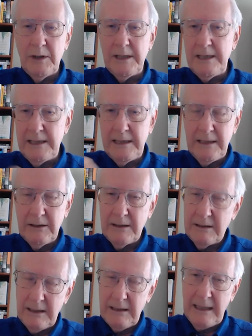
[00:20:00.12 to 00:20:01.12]
detailed
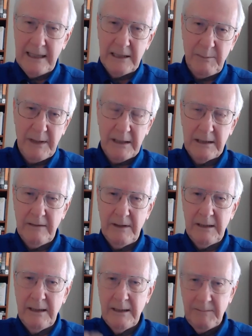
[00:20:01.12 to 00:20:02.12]
aspects of it
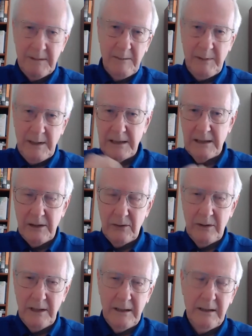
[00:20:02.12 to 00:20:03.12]
depends on who
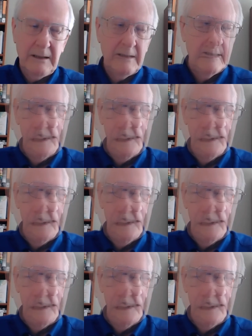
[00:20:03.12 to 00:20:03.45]
they are.